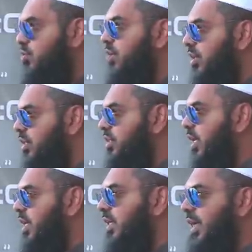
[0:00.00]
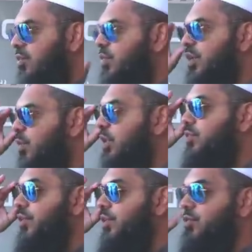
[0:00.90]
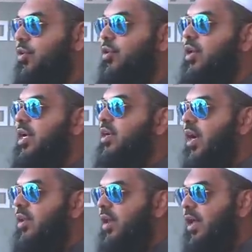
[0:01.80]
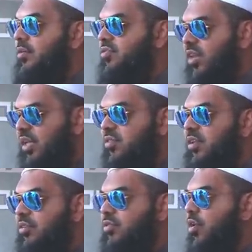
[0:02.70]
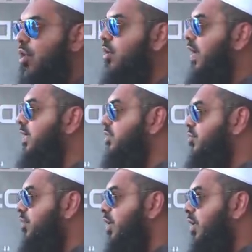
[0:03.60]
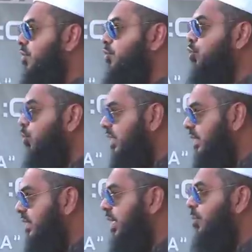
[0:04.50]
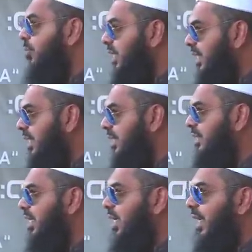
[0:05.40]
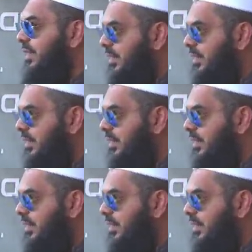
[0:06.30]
you to get to Jannah. That's what He wants for you. So Allah sends us all kinds of choices and abilities and